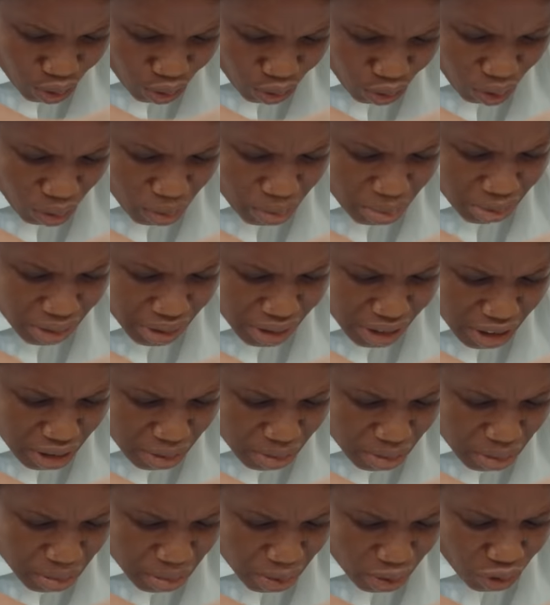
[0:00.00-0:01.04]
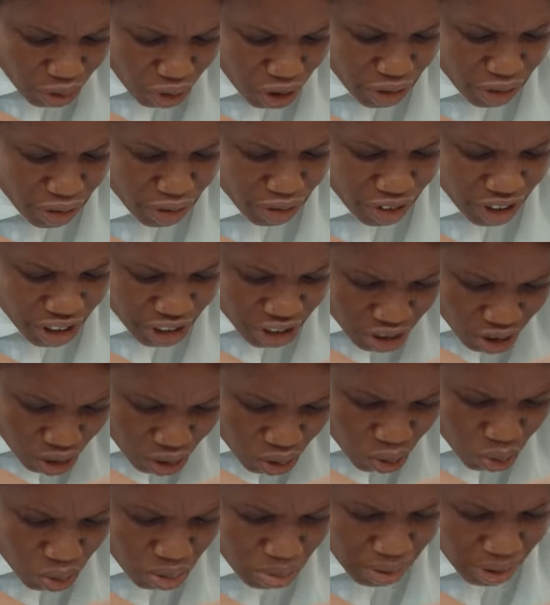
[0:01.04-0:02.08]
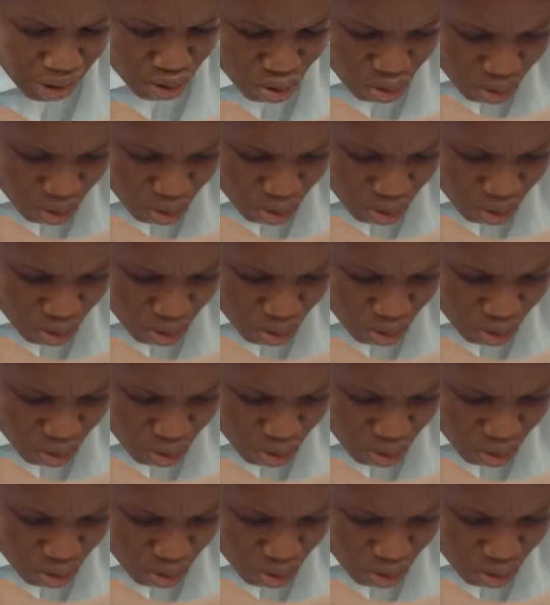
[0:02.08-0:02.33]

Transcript: you for bringing me before a virtuous woman